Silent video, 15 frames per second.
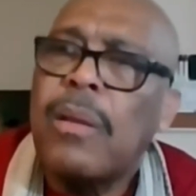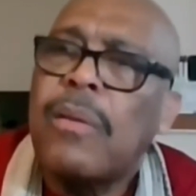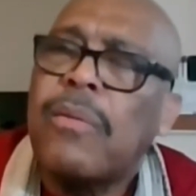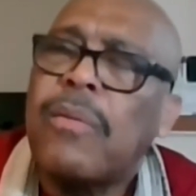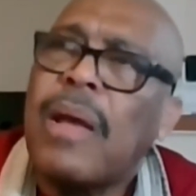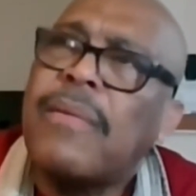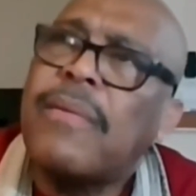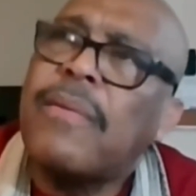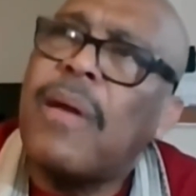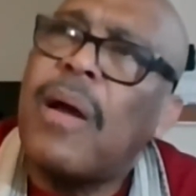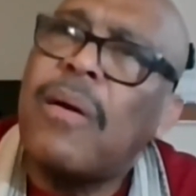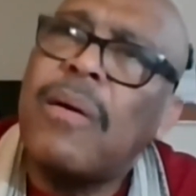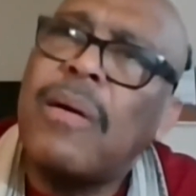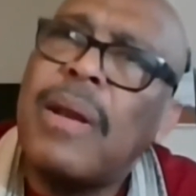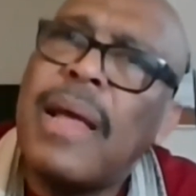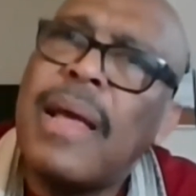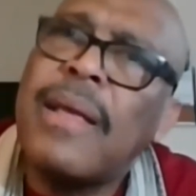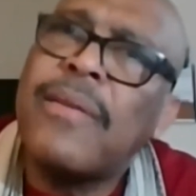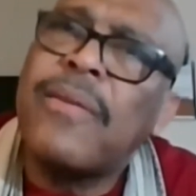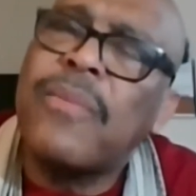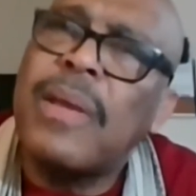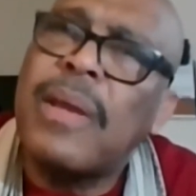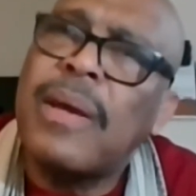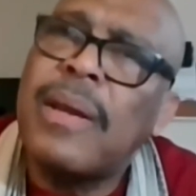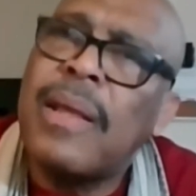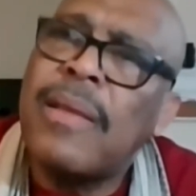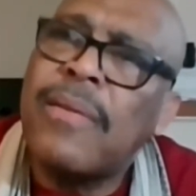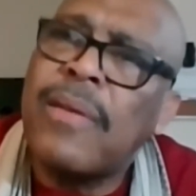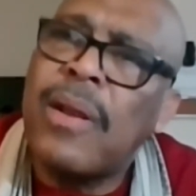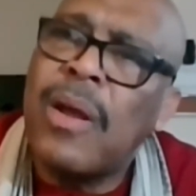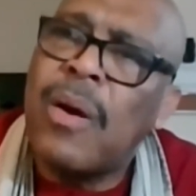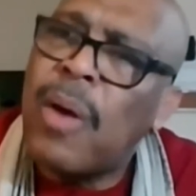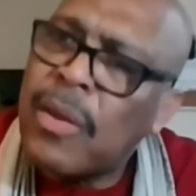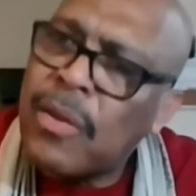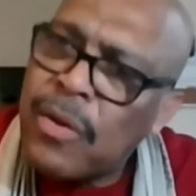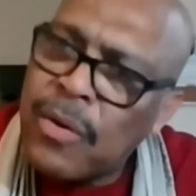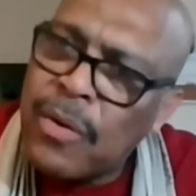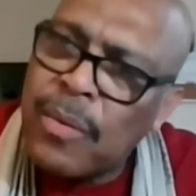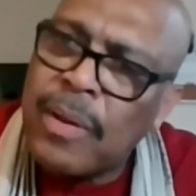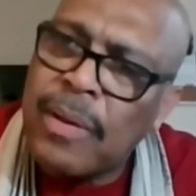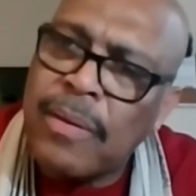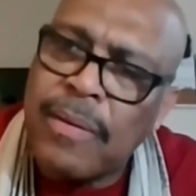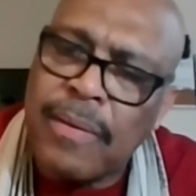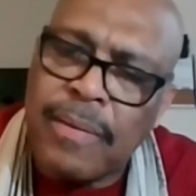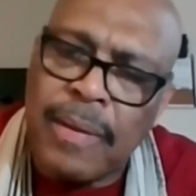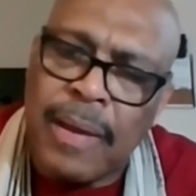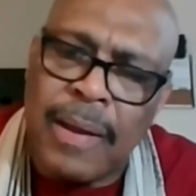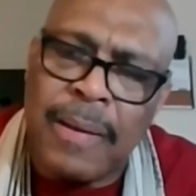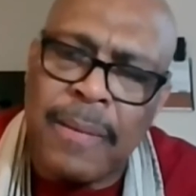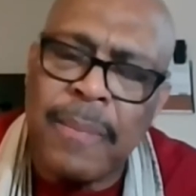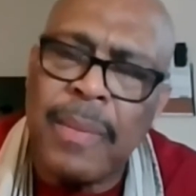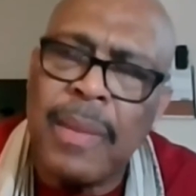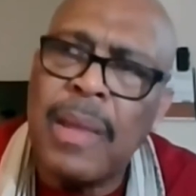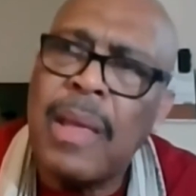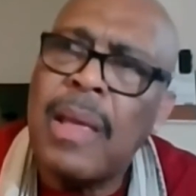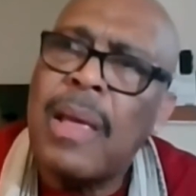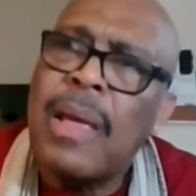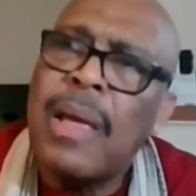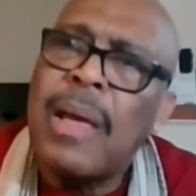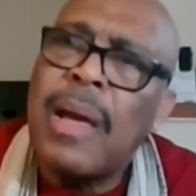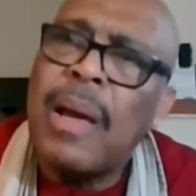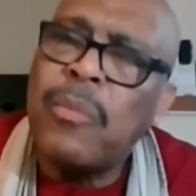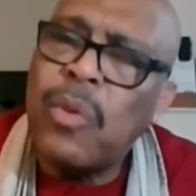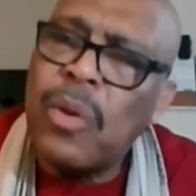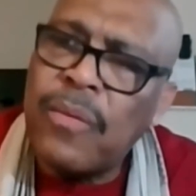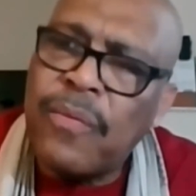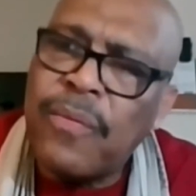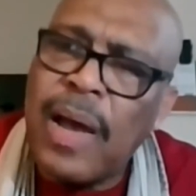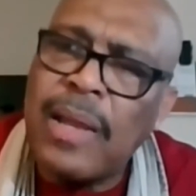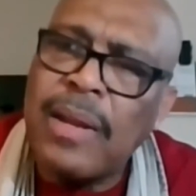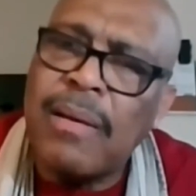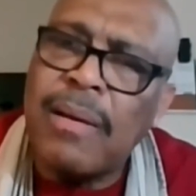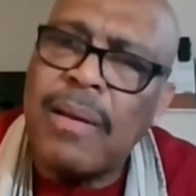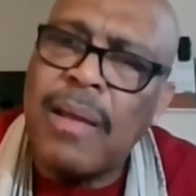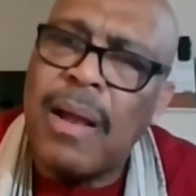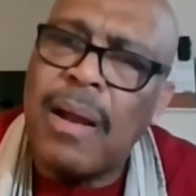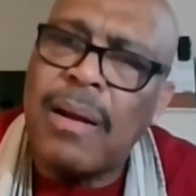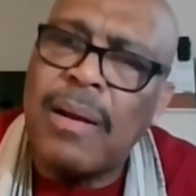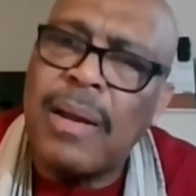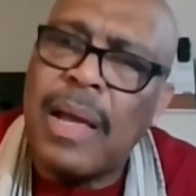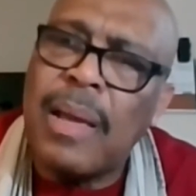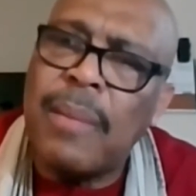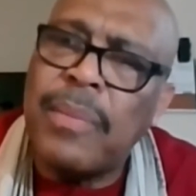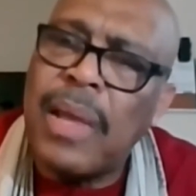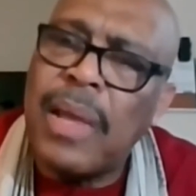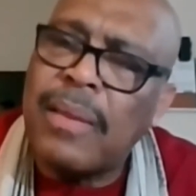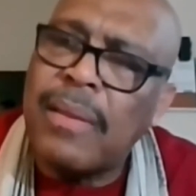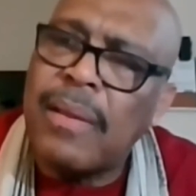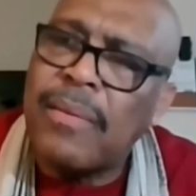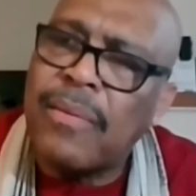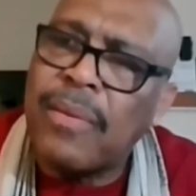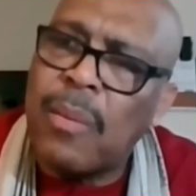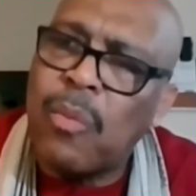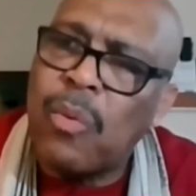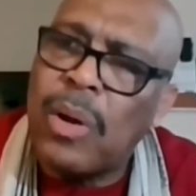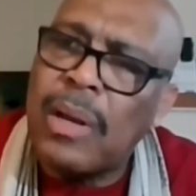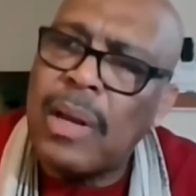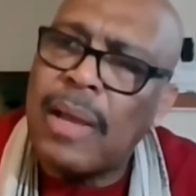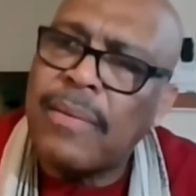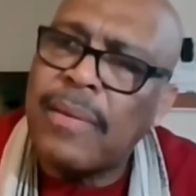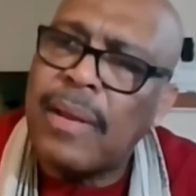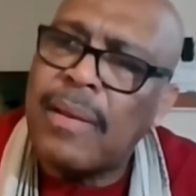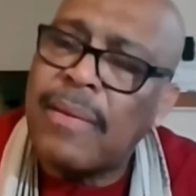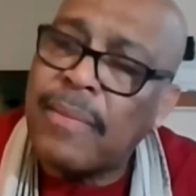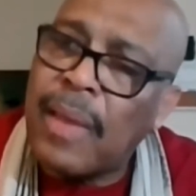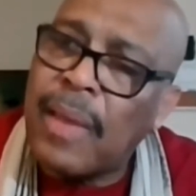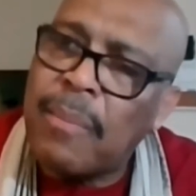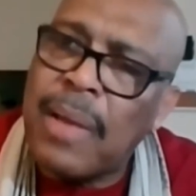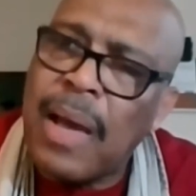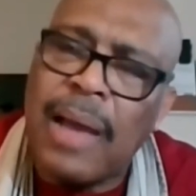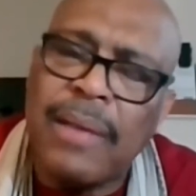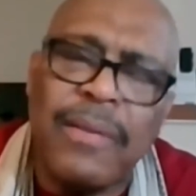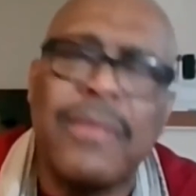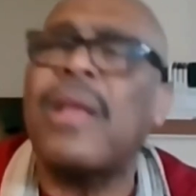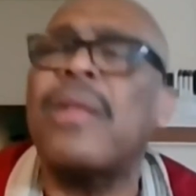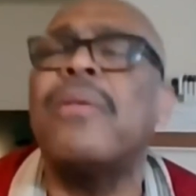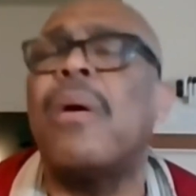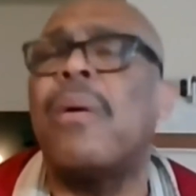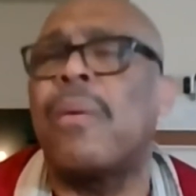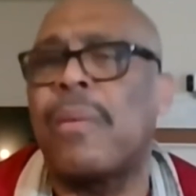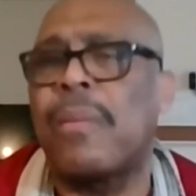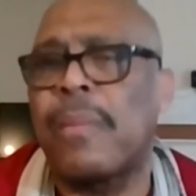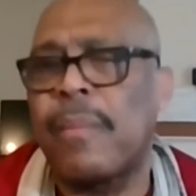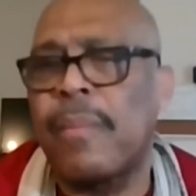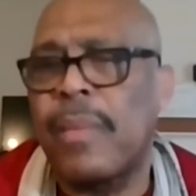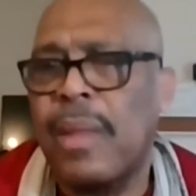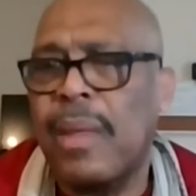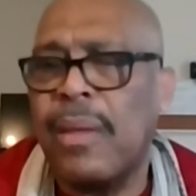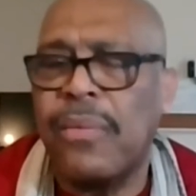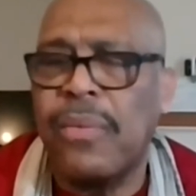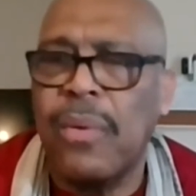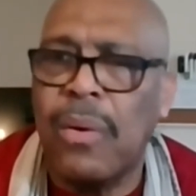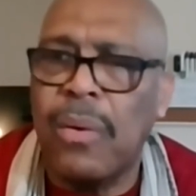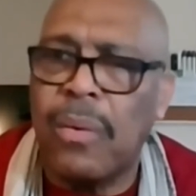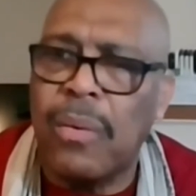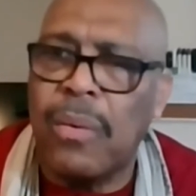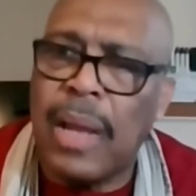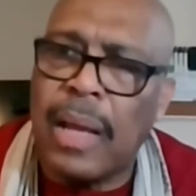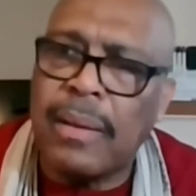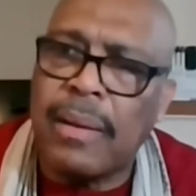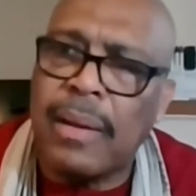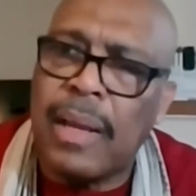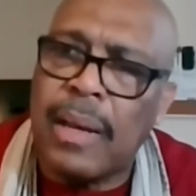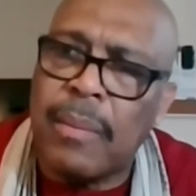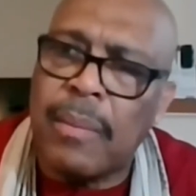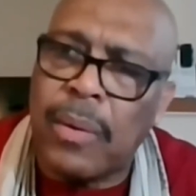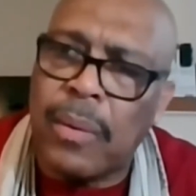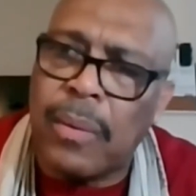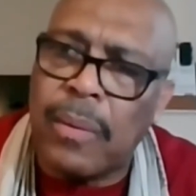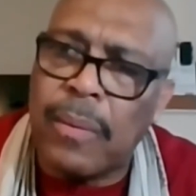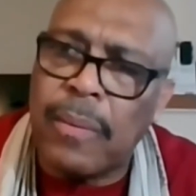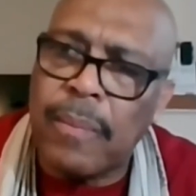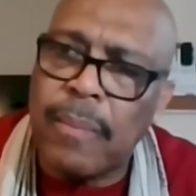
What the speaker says: So I saw her last week and I said, how are you doing? She said, I'm doing fine, you know, darling. I'm dating someone. I said, the same guy. She said, no, he's no good. I have to let him go.